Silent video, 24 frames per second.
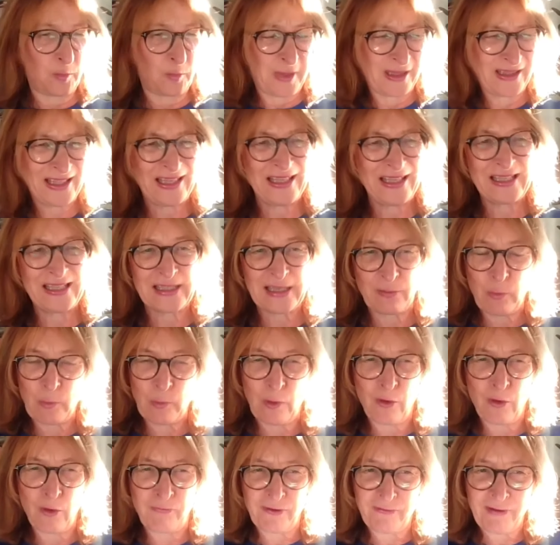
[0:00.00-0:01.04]
and so, but he's
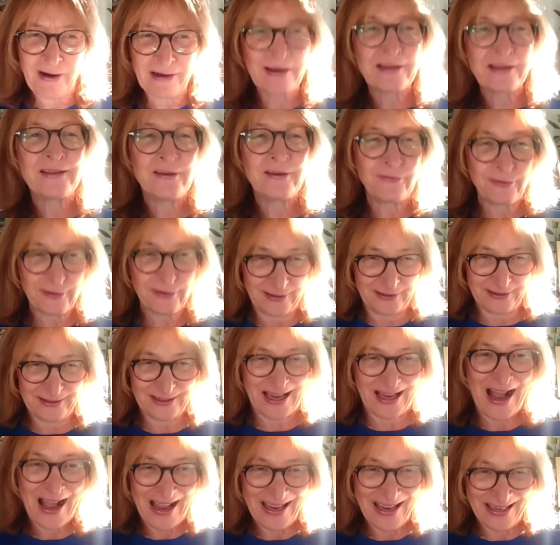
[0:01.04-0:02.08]
of a very
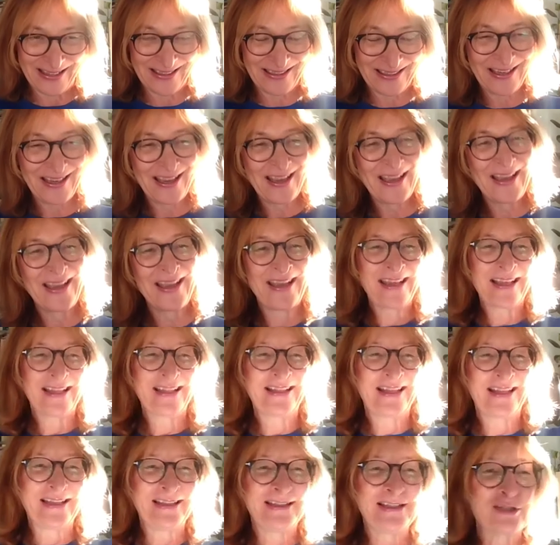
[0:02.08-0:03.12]
different kind
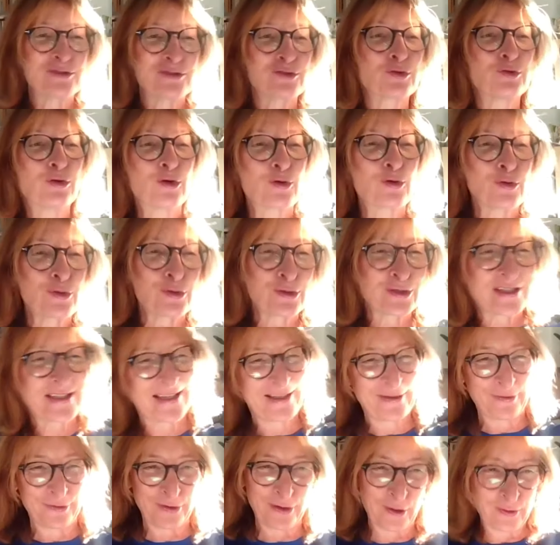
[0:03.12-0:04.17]
than these
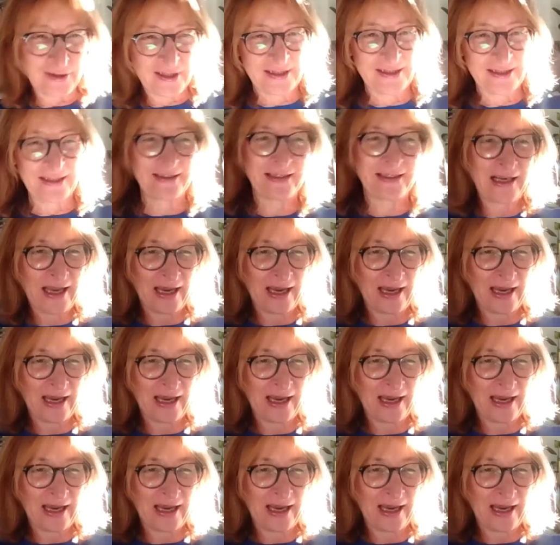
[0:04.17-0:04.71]
gurus, you know, these